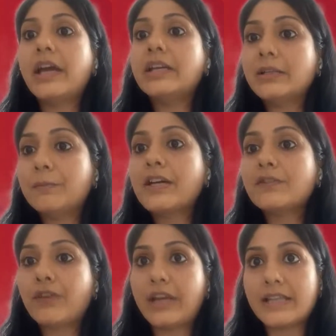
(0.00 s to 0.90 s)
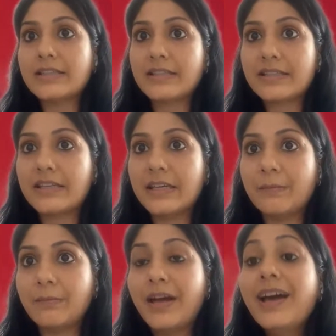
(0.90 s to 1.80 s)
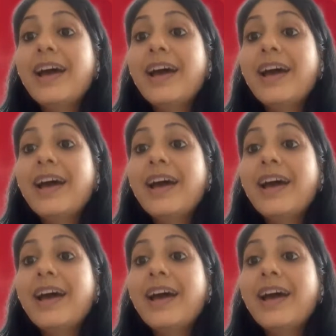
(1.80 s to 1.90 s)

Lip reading: the Enterprise Financing Scheme.